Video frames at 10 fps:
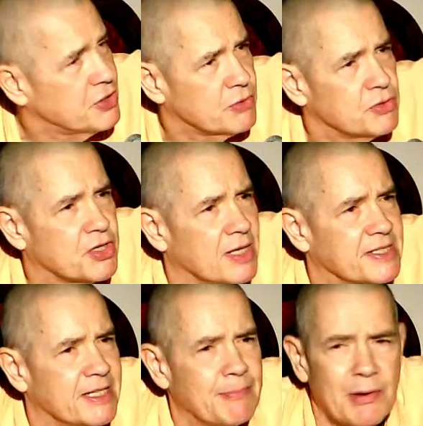John
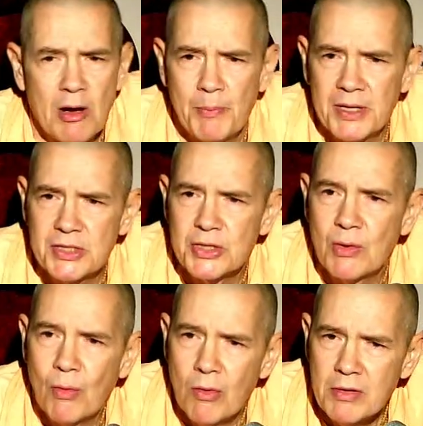said, Prabhupada, it's an
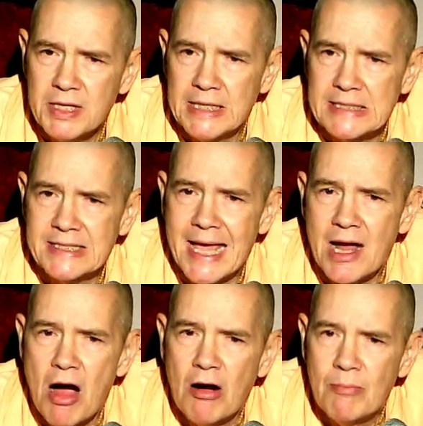organ. It's like a
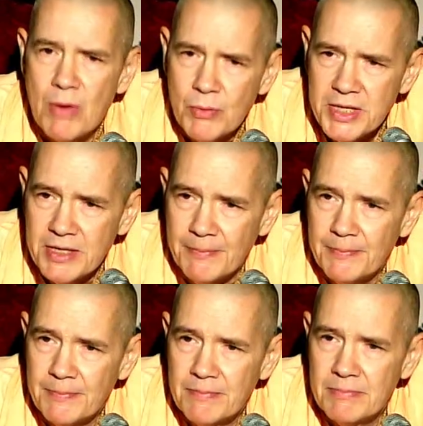harmonium.
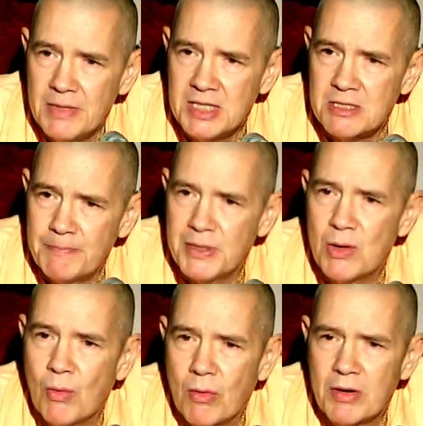It's a big
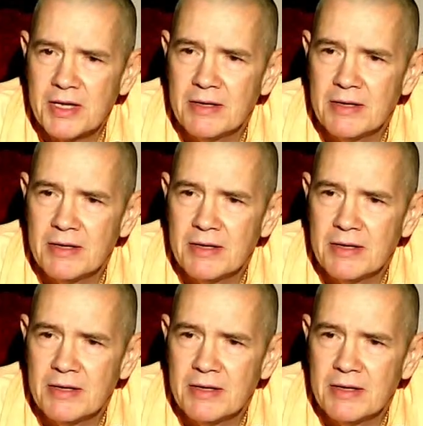organ.